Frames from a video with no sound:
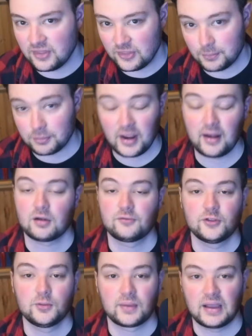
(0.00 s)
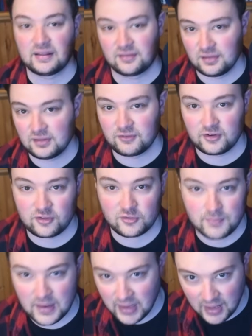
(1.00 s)
in the prior film, Godzilla vs.
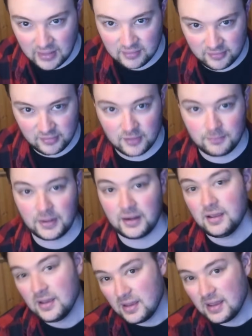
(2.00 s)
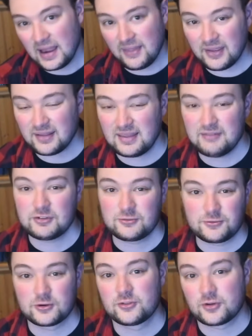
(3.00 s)
Mechagodzilla, but I think it's even
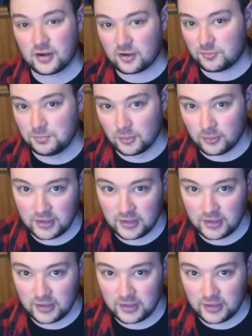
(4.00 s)
further explored